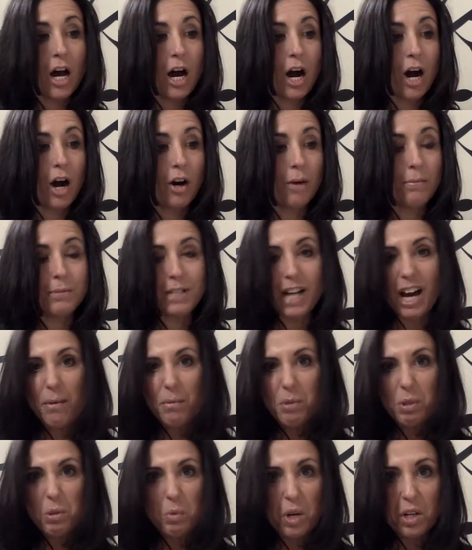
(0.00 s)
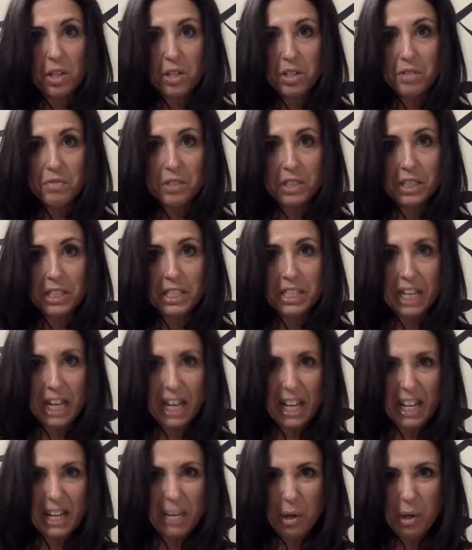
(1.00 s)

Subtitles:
our abdominal wall is really tight.